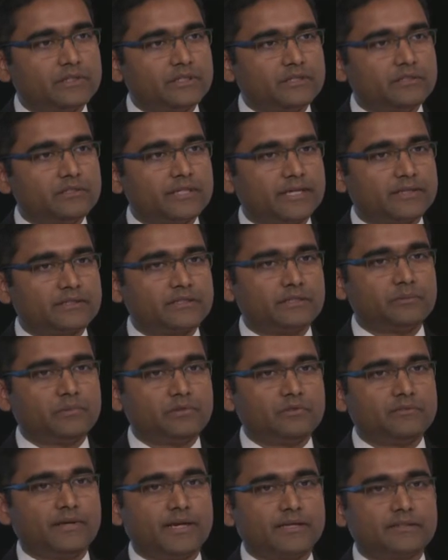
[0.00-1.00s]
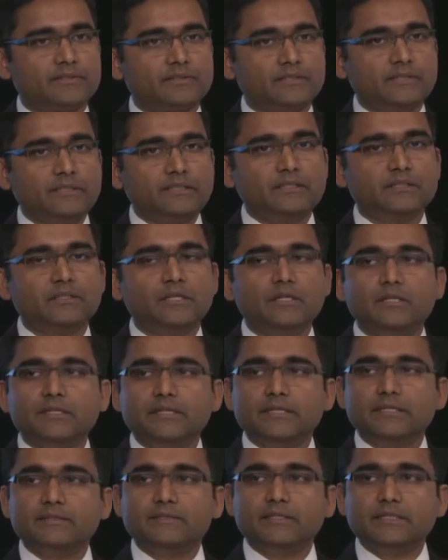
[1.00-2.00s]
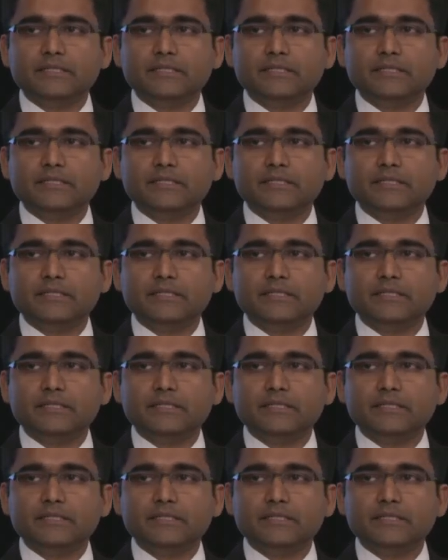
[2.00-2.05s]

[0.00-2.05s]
the injectable vaccine is